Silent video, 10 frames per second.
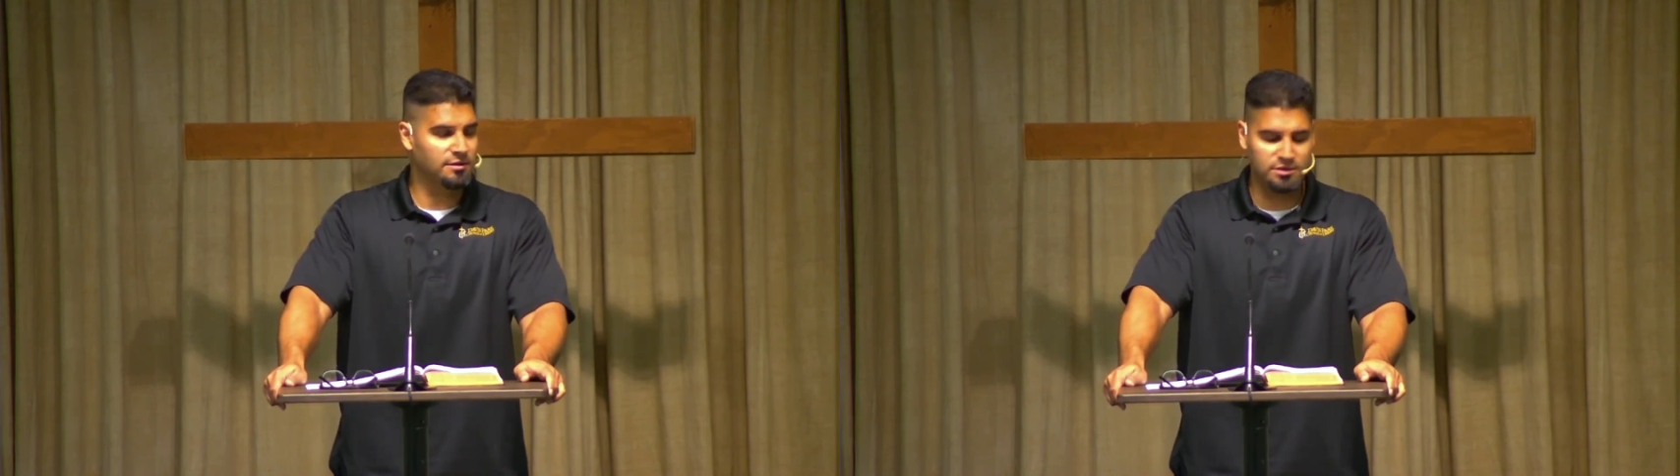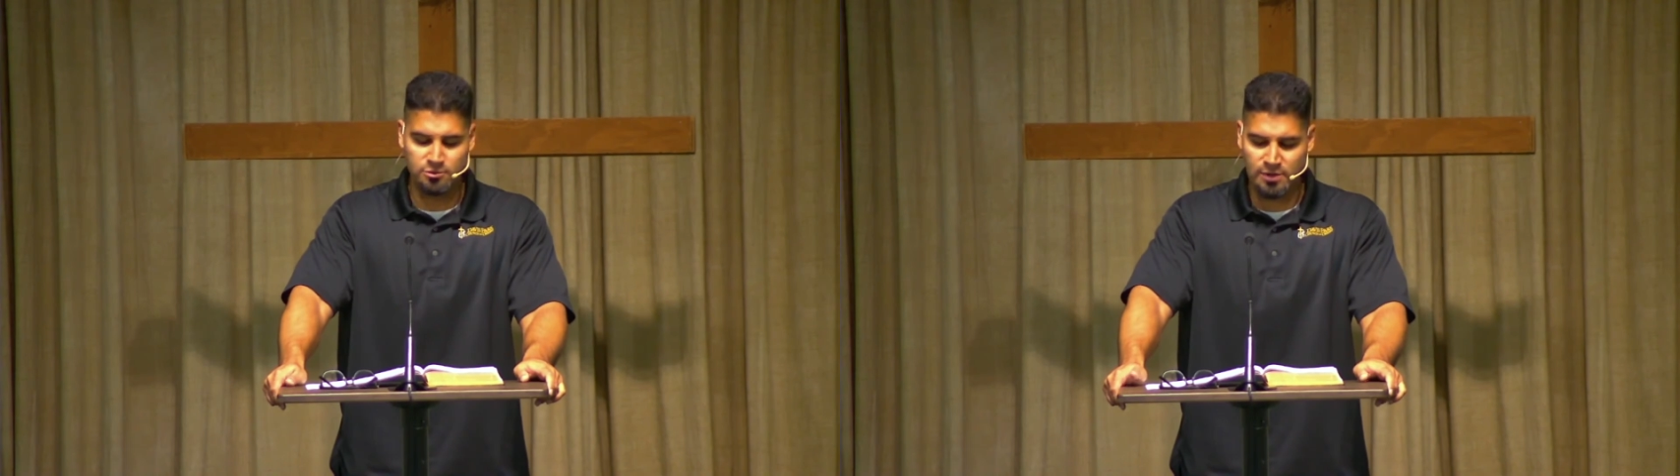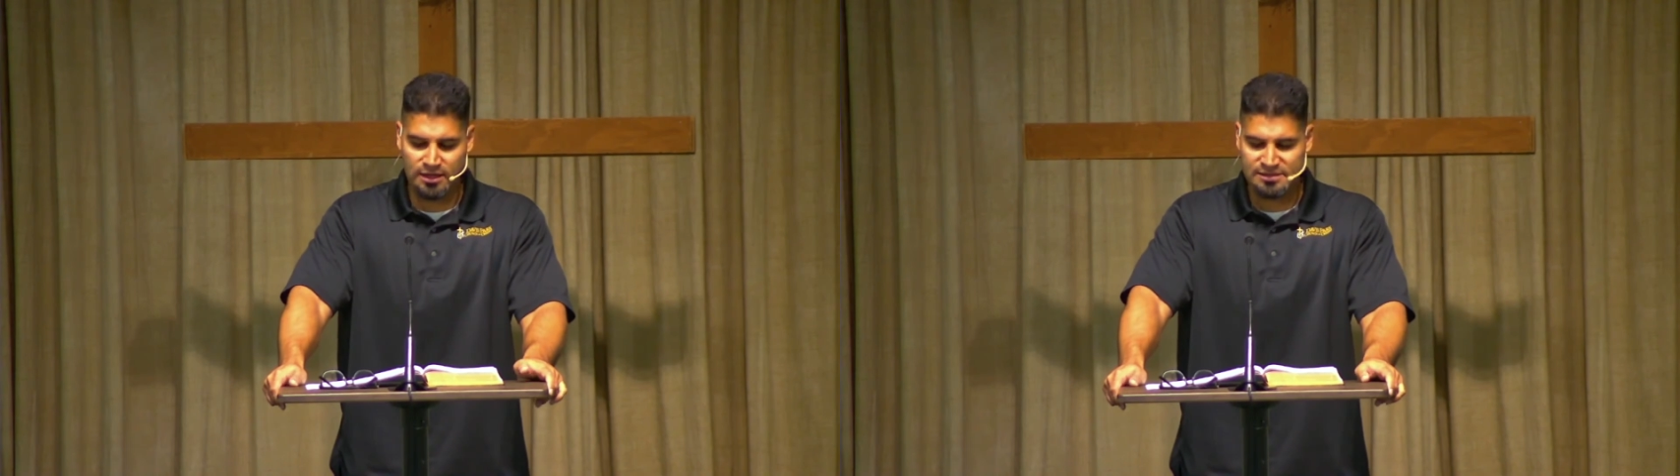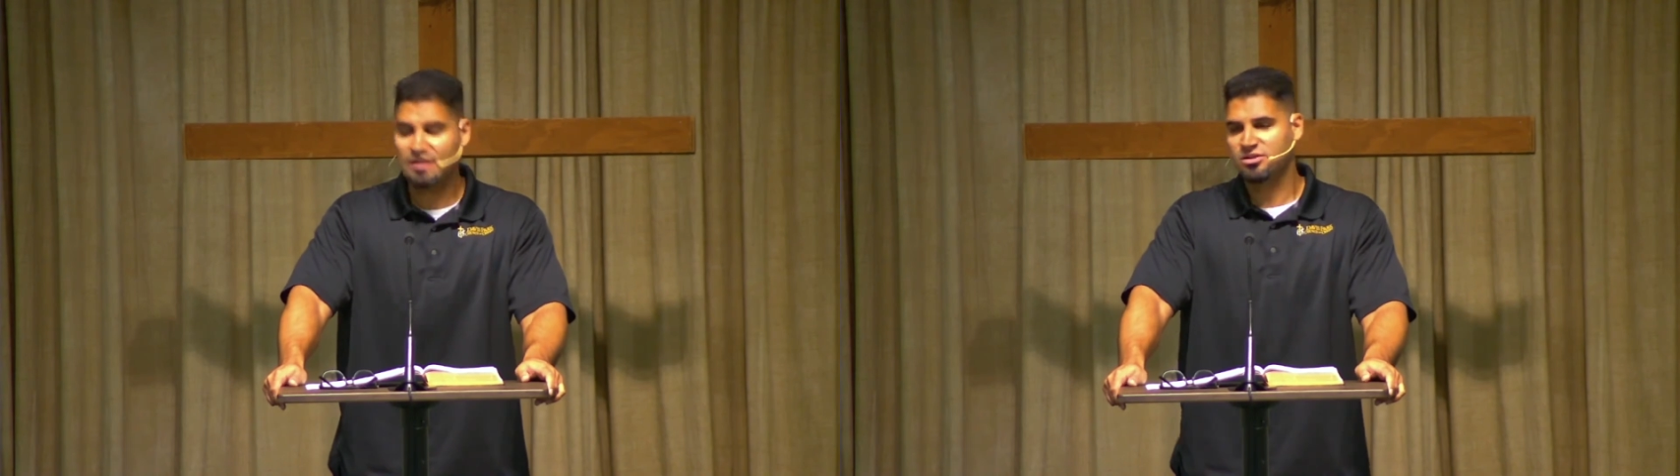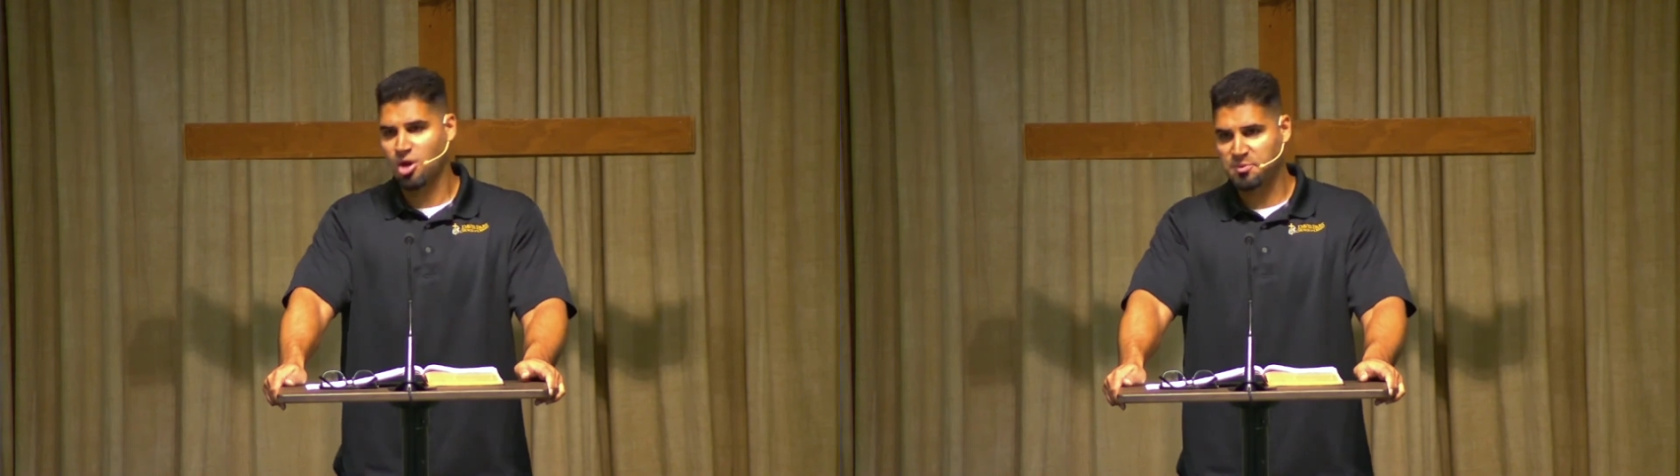new
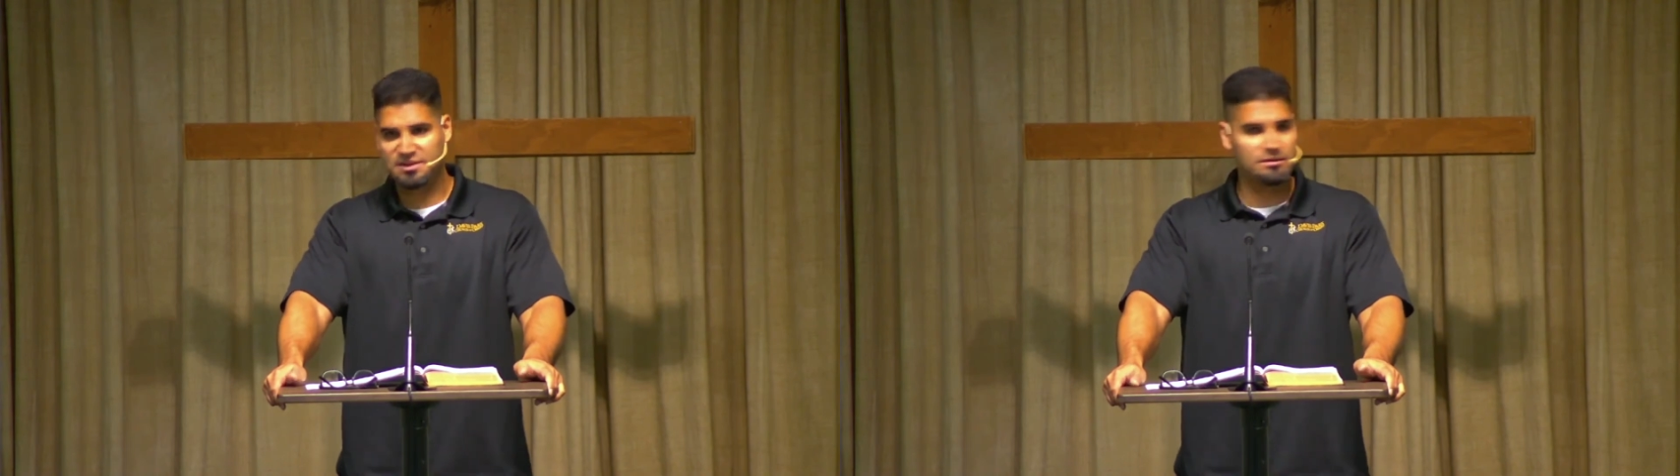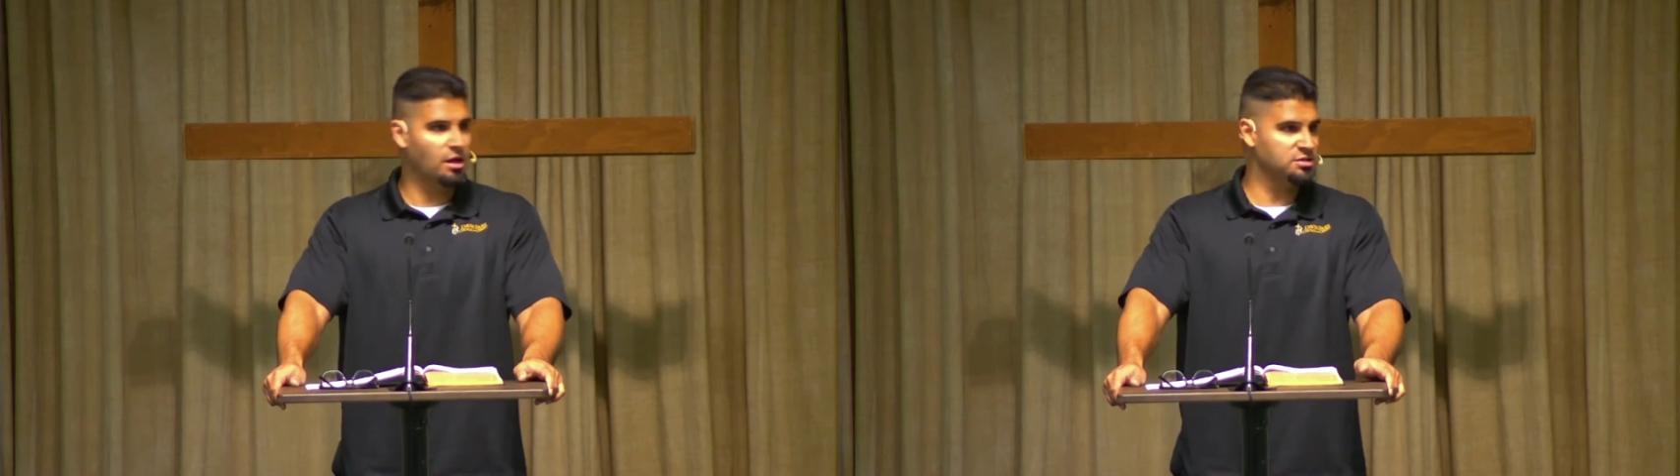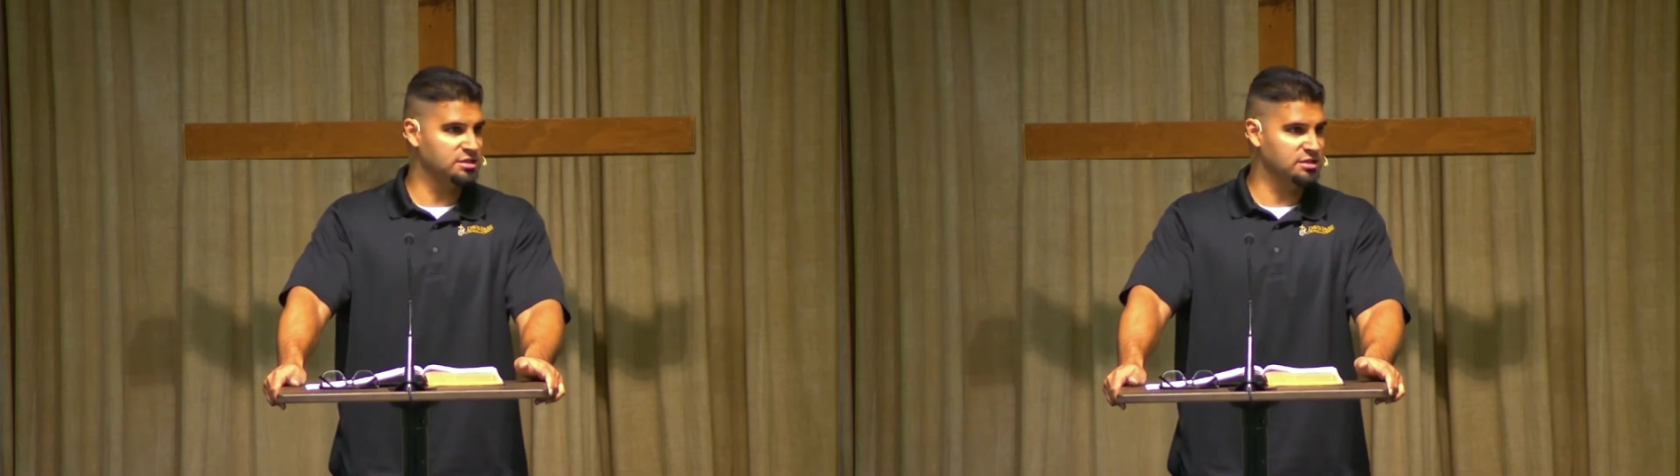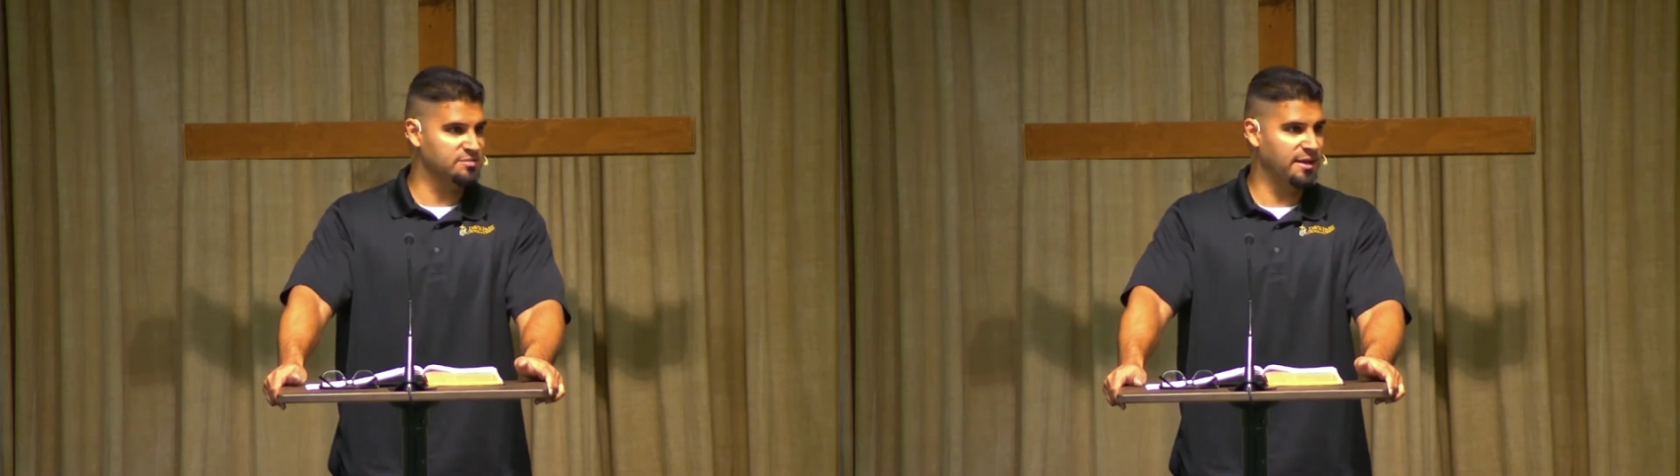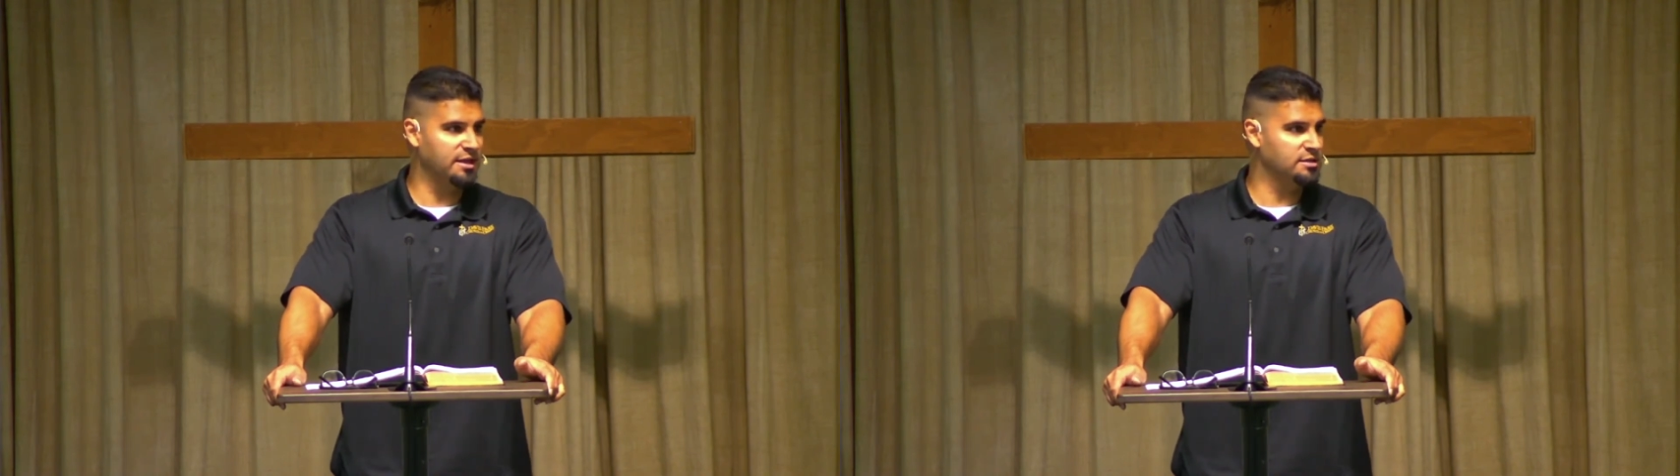telescope that they launched into
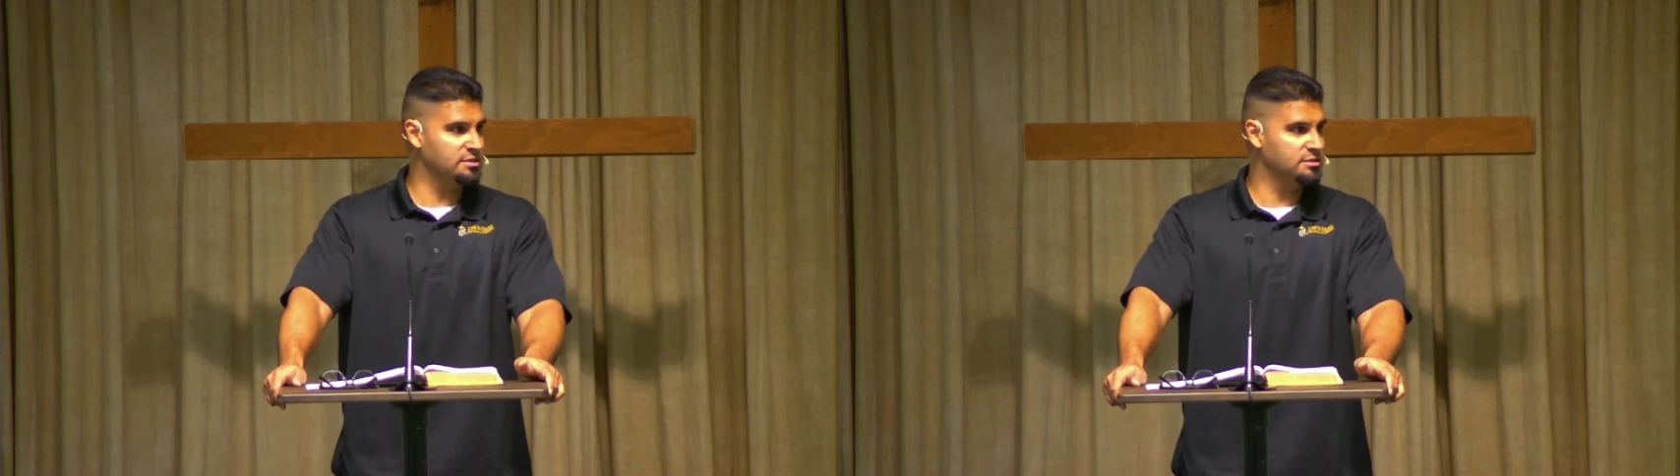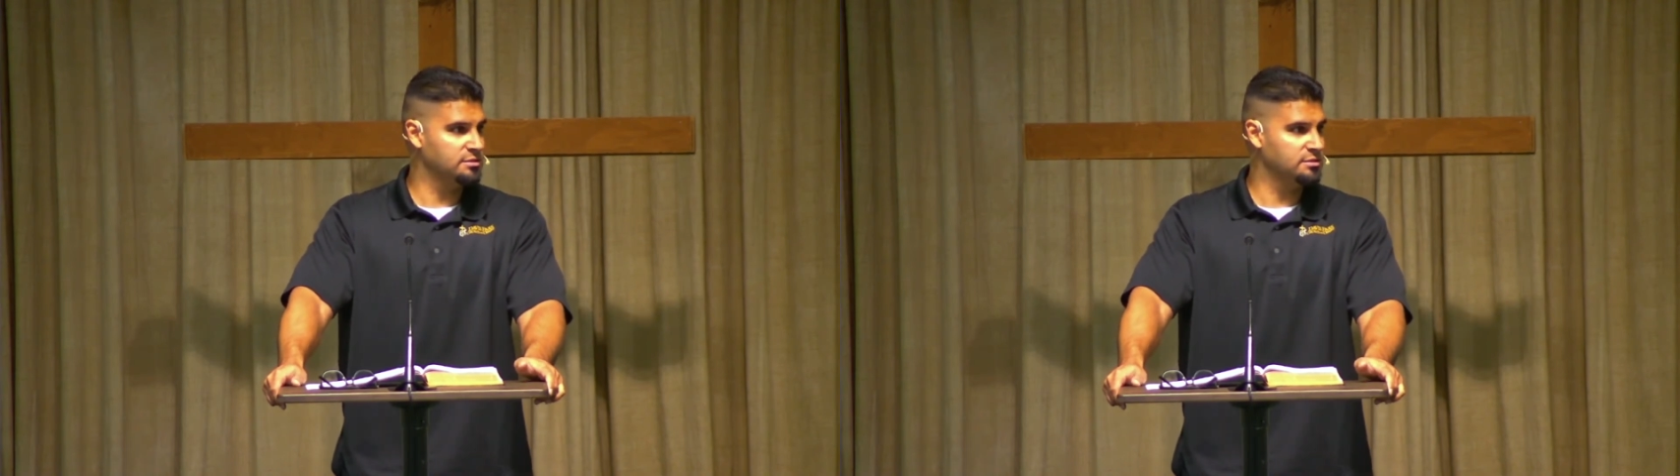space,